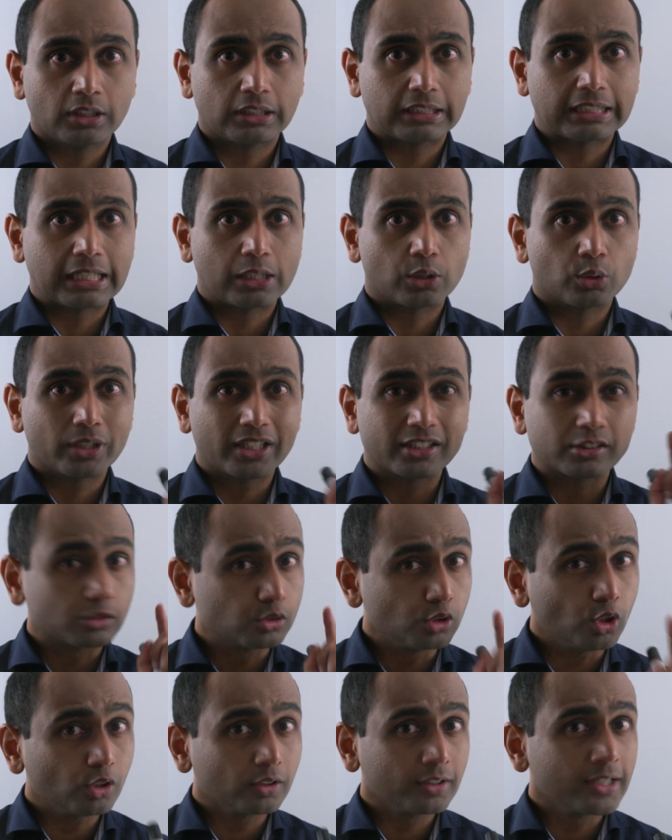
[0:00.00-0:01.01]
Now, it's
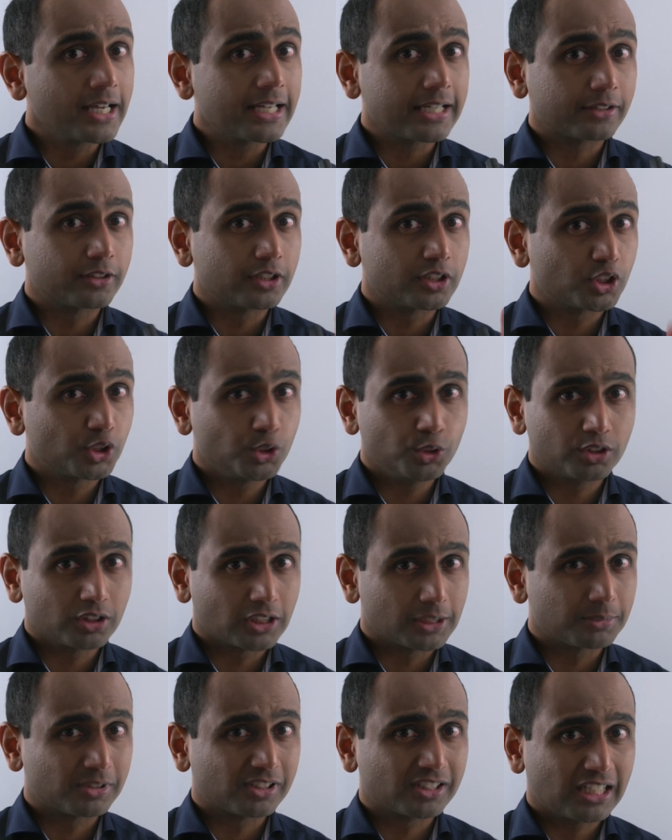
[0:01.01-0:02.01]
not like the 2
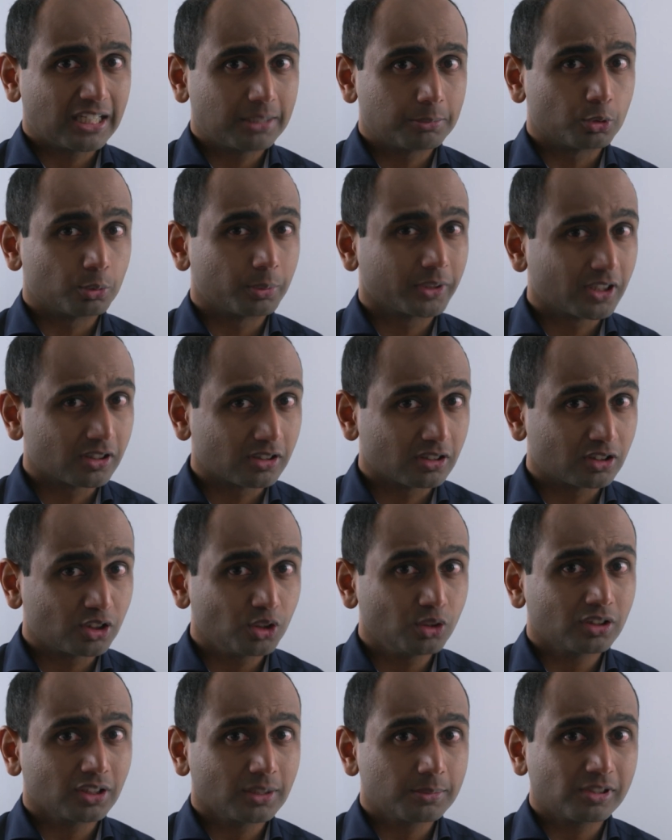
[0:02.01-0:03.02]
times table, because the
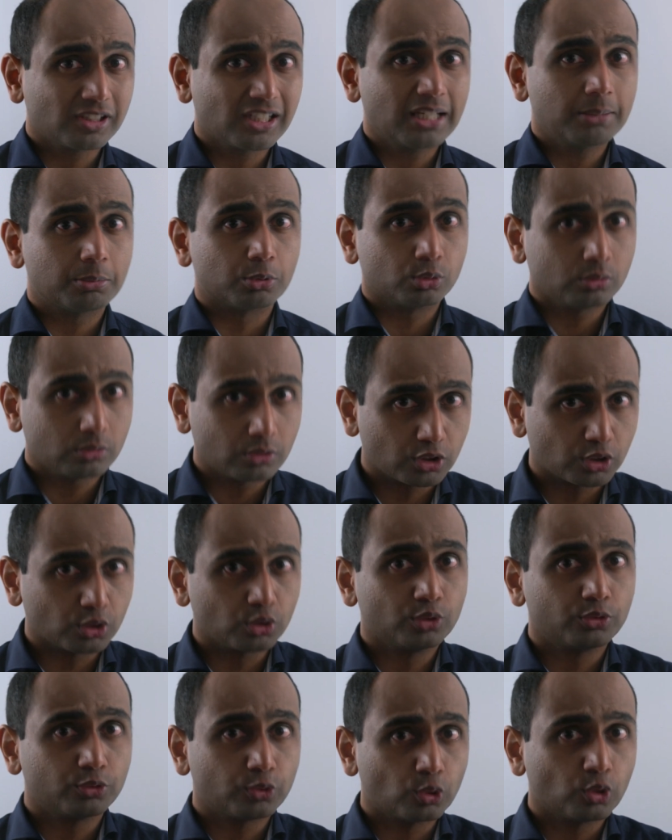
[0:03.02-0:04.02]
2 times table,
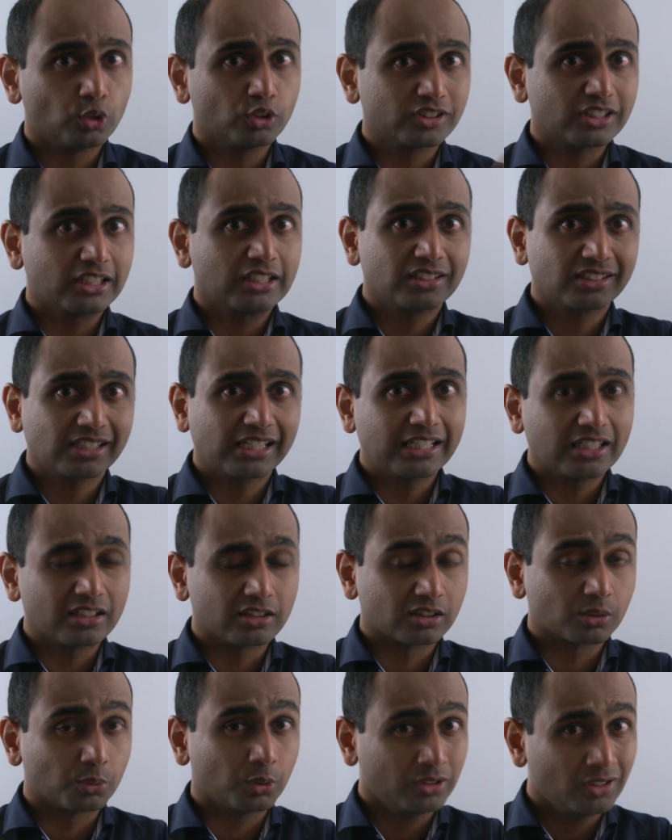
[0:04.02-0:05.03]
2, 4, 6, 8,
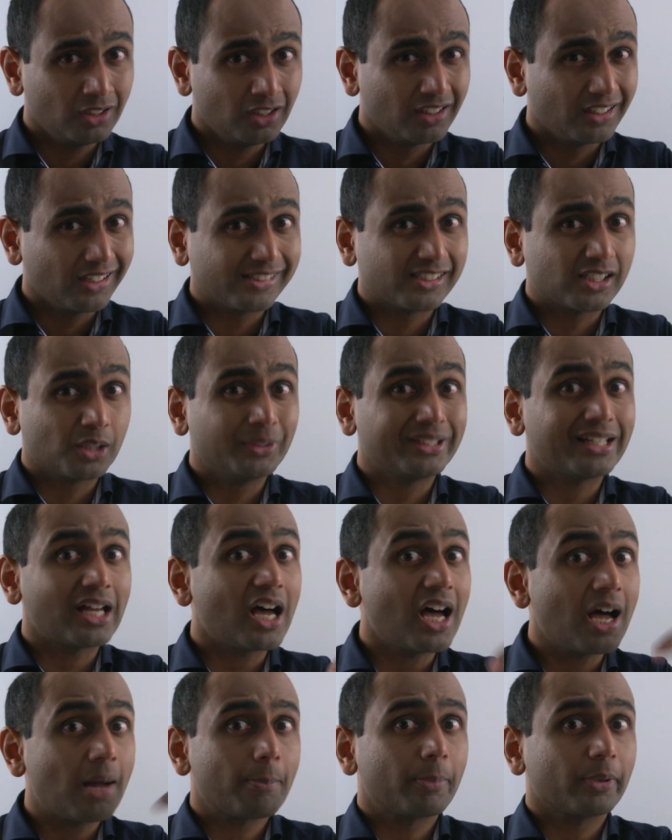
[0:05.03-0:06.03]
and so on, is going
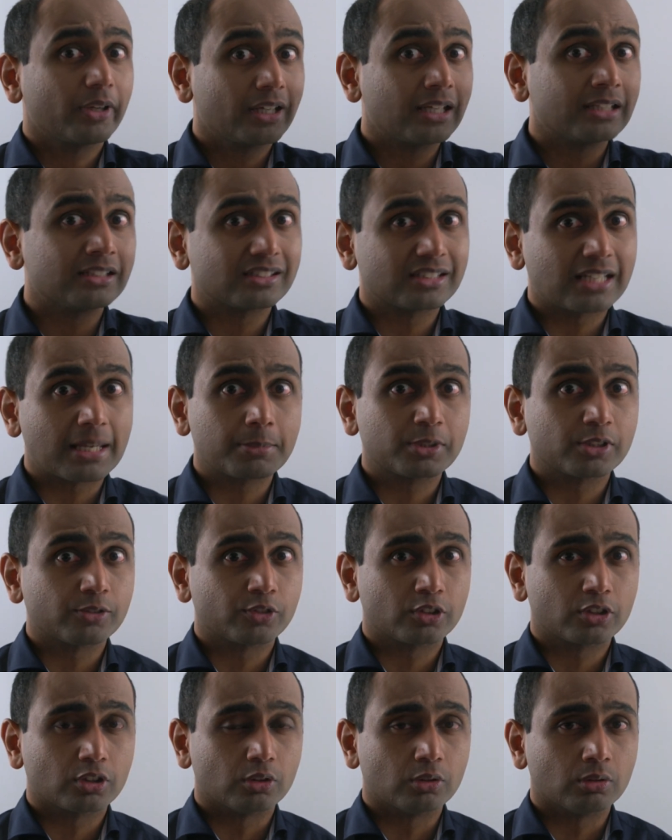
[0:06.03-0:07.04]
up in steps
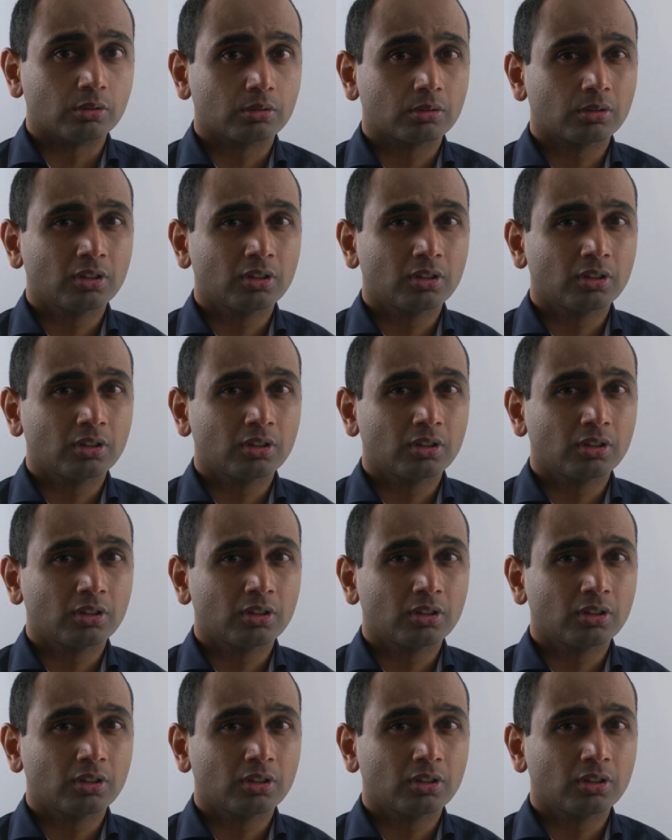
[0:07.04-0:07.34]
of 2.